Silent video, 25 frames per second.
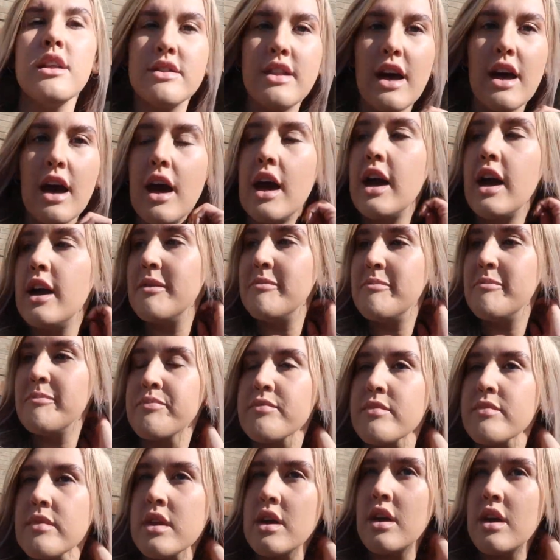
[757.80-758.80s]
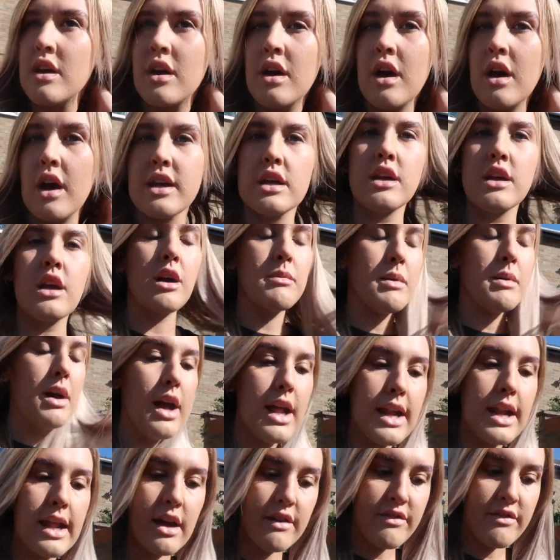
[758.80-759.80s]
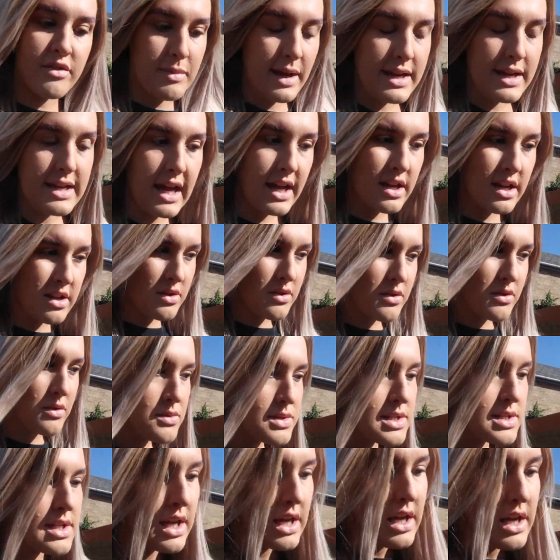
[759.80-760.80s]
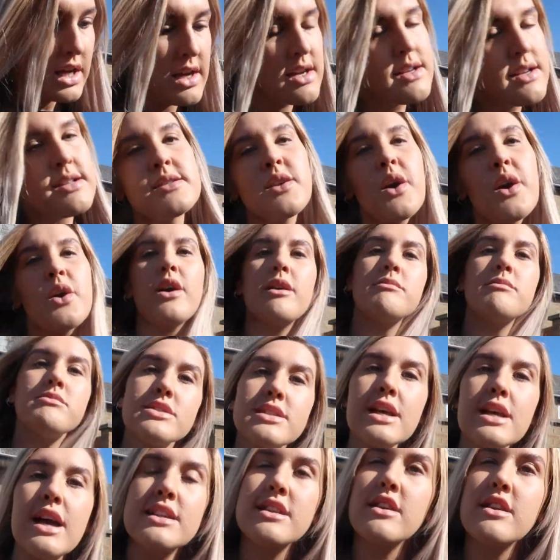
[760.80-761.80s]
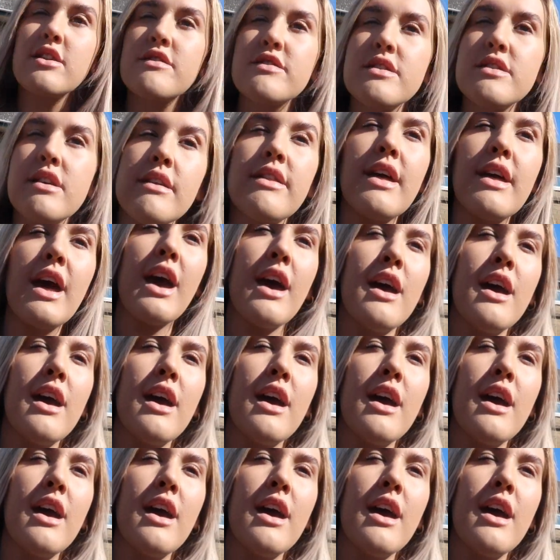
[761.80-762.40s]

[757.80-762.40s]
that I could come earlier for my nails. So I'm just heading off there.